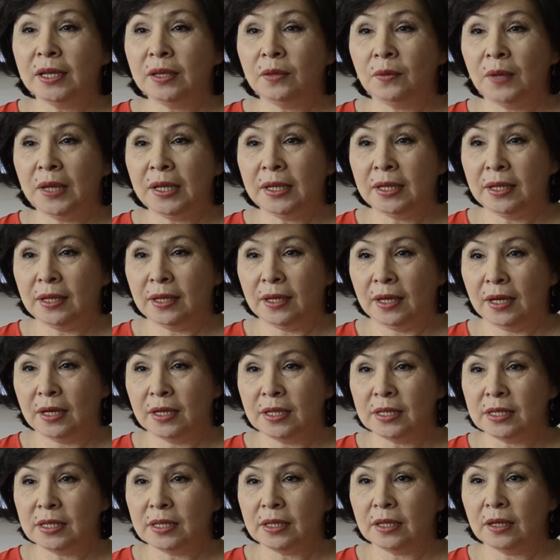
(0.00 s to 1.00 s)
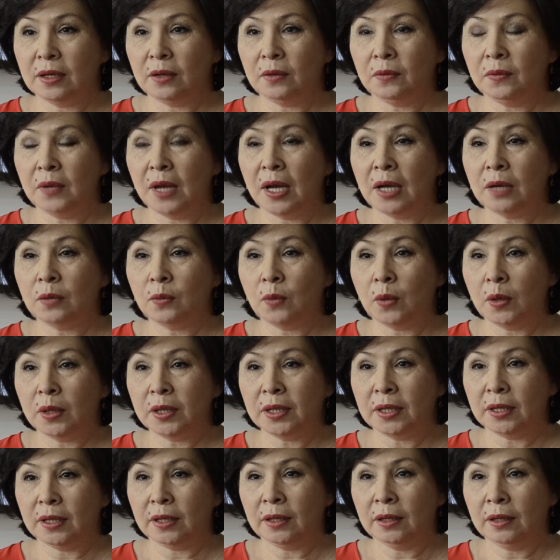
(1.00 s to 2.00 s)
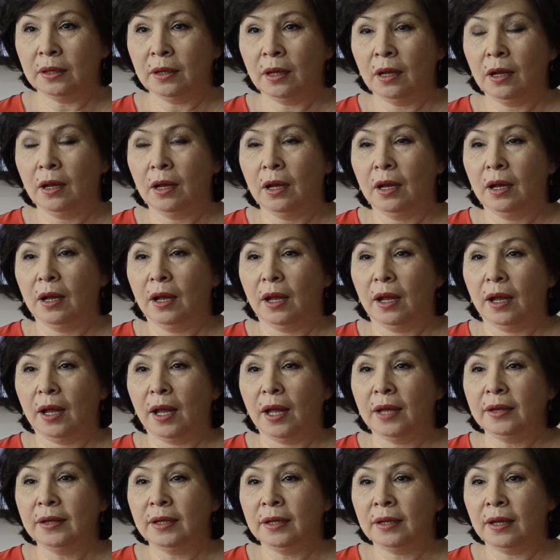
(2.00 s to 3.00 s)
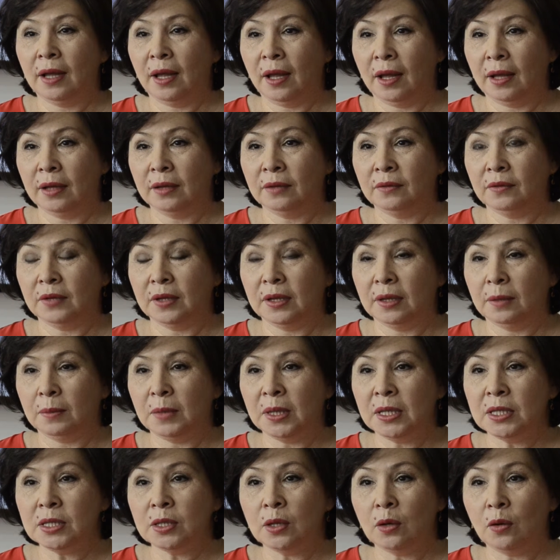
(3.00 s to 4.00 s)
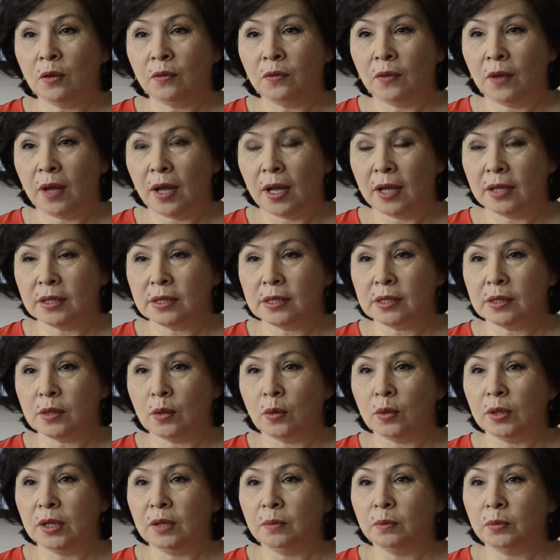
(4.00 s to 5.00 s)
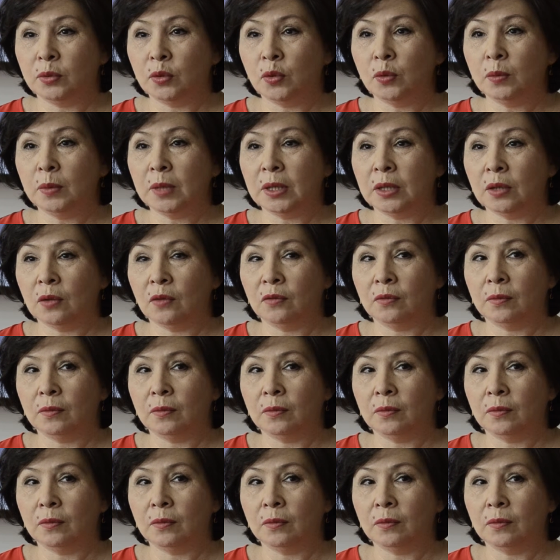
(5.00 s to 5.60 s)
20 years, we are working hand in hand with the Ministry of Health on improvement of